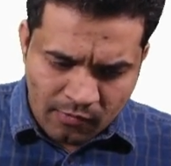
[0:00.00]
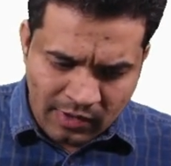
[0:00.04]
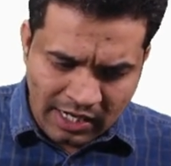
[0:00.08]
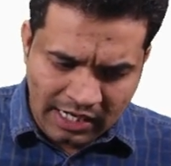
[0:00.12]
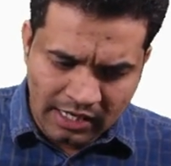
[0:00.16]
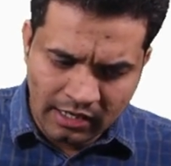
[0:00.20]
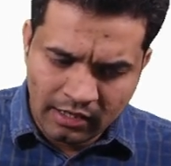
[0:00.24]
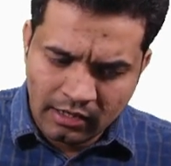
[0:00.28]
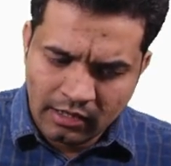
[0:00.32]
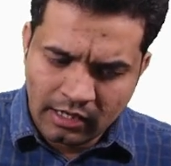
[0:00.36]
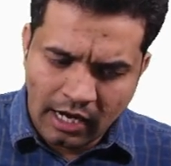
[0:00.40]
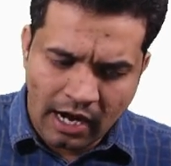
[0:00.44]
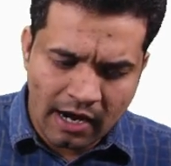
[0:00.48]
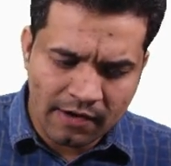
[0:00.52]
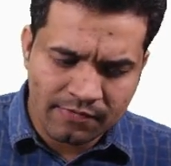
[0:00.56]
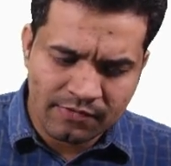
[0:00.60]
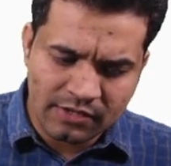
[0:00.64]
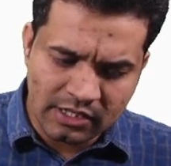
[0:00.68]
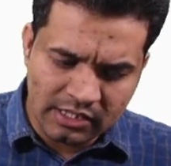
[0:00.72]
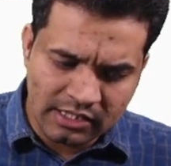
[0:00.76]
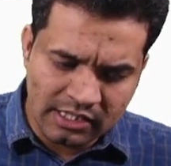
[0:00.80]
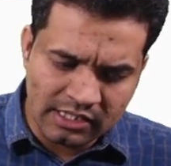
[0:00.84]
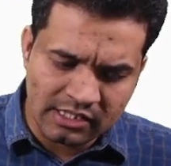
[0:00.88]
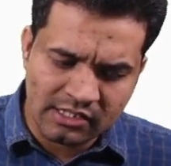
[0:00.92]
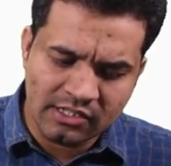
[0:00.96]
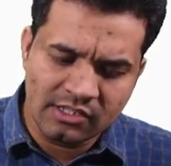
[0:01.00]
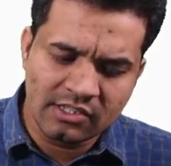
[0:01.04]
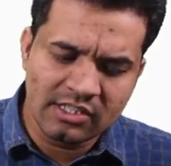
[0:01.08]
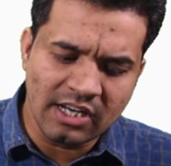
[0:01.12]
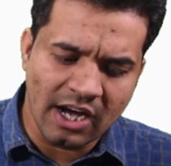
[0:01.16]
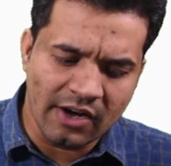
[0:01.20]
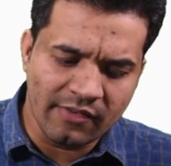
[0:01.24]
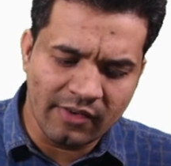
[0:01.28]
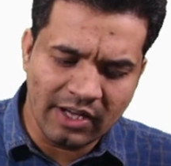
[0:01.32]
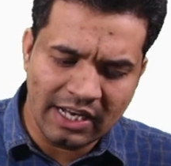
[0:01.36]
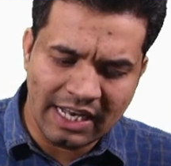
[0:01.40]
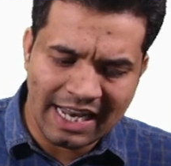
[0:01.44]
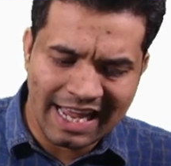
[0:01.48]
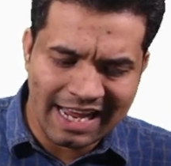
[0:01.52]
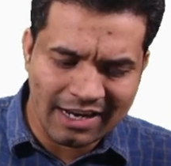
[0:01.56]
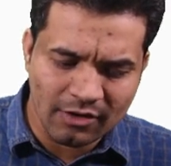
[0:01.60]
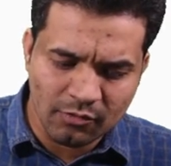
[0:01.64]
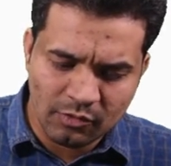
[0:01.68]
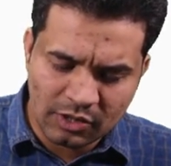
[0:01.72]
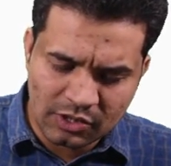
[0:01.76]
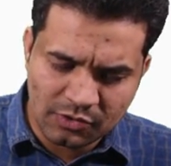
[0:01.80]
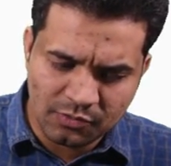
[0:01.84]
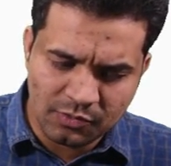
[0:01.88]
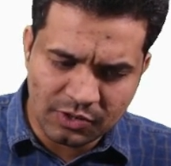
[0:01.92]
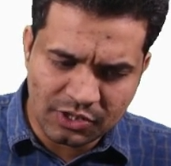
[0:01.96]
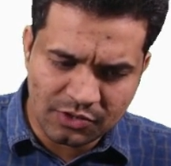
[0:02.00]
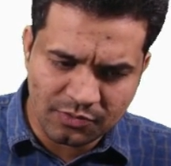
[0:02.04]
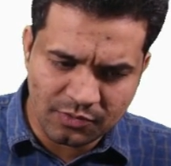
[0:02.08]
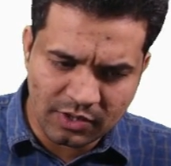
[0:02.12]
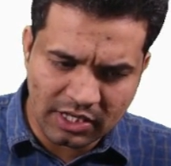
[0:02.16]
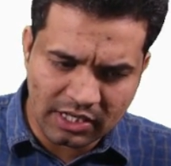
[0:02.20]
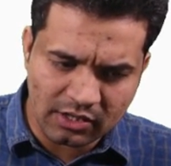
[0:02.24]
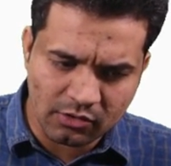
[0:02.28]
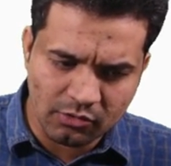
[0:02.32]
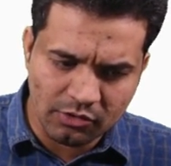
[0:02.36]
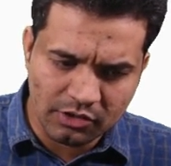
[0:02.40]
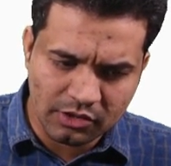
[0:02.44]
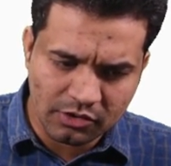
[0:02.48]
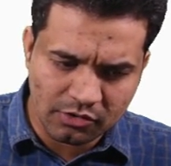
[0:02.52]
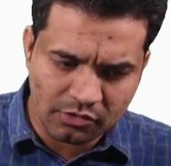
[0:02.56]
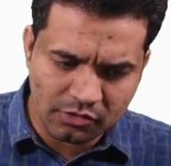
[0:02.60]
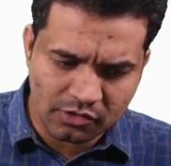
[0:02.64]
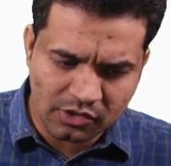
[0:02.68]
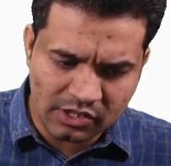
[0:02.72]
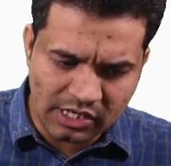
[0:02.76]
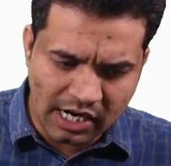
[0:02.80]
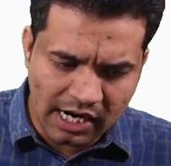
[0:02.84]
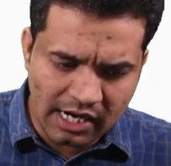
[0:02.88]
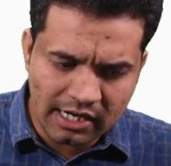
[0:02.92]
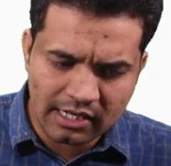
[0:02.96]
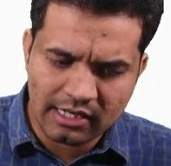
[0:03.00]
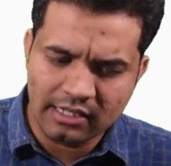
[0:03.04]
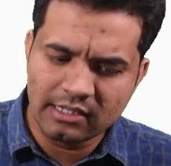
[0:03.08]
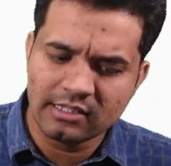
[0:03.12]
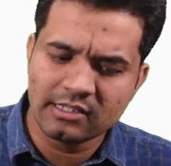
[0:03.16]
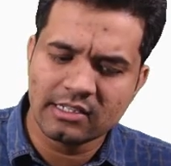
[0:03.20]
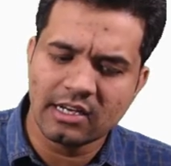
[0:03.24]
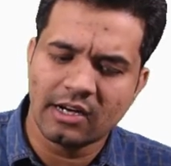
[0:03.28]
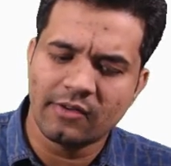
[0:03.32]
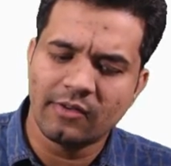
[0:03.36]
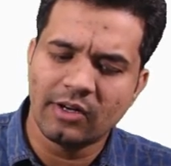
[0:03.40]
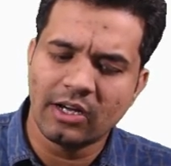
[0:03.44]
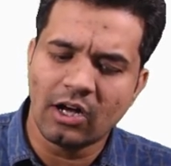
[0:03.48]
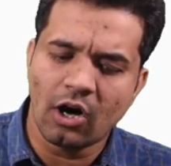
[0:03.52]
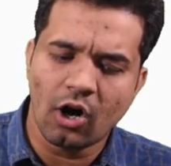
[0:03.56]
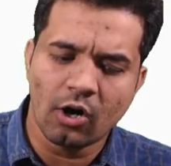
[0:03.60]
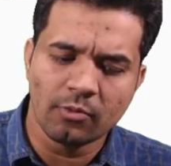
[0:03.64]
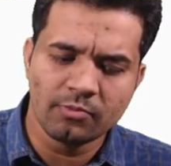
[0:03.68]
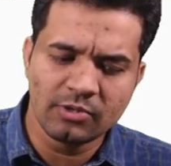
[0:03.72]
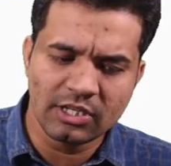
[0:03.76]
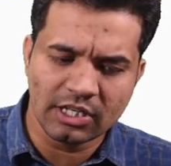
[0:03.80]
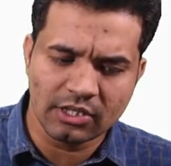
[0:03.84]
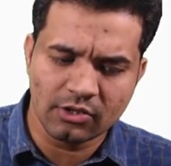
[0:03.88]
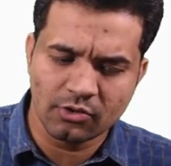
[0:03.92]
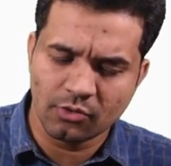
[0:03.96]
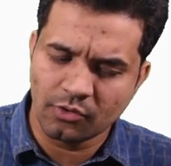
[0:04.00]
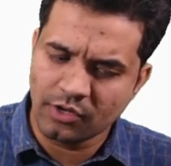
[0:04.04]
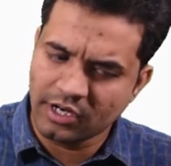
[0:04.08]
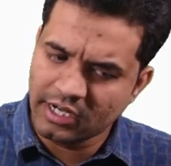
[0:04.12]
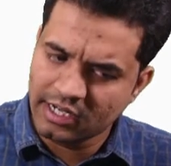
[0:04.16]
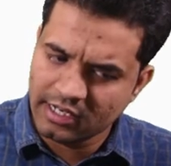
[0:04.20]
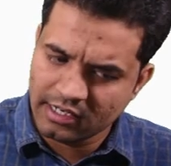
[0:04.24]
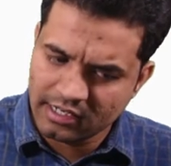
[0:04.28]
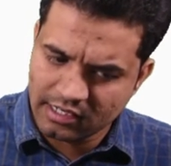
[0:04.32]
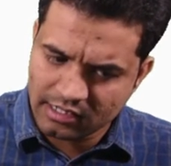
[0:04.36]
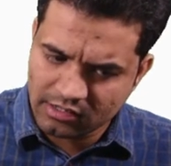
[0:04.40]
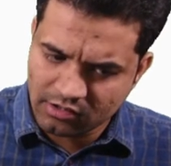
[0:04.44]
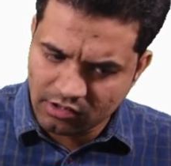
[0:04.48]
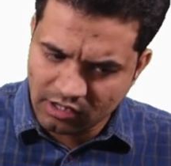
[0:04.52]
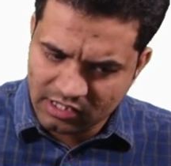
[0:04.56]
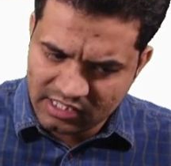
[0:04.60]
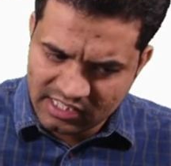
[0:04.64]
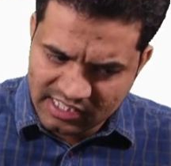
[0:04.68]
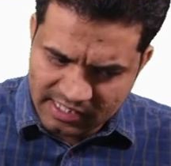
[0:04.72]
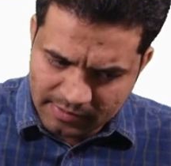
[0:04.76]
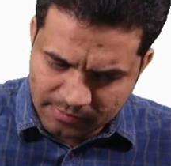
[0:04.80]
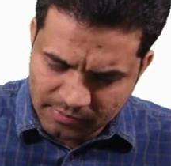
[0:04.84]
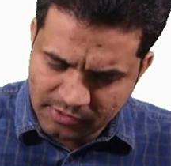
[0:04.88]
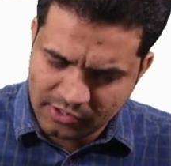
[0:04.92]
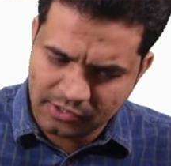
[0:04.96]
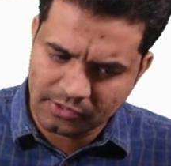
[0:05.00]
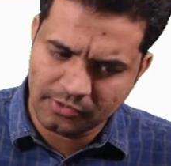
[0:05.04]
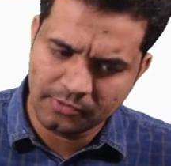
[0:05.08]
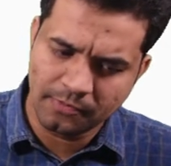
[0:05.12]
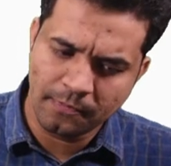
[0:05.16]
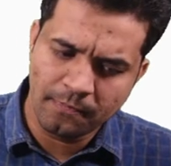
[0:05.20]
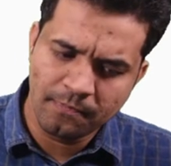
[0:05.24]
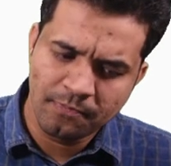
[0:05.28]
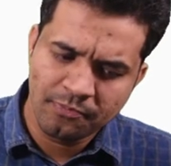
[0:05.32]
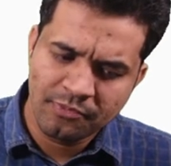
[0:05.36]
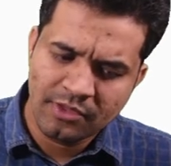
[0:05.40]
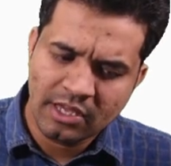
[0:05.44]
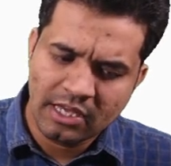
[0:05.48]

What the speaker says: Well, after this Java language, which we are going to start in Java object-oriented concepts.